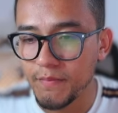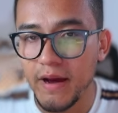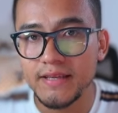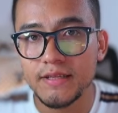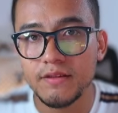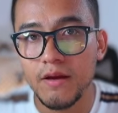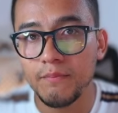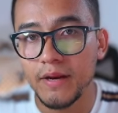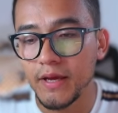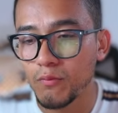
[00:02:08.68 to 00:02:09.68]
from the Bicep
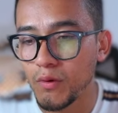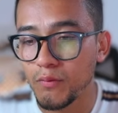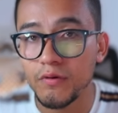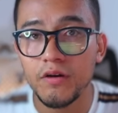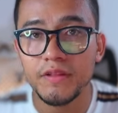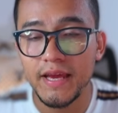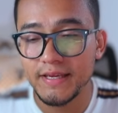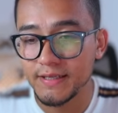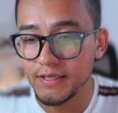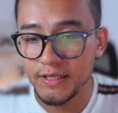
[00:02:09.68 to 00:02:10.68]
template when we run the
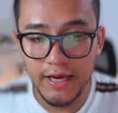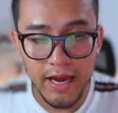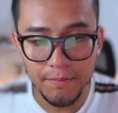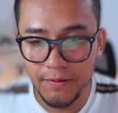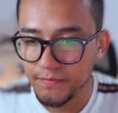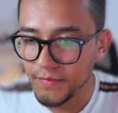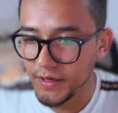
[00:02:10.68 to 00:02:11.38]
ACD app.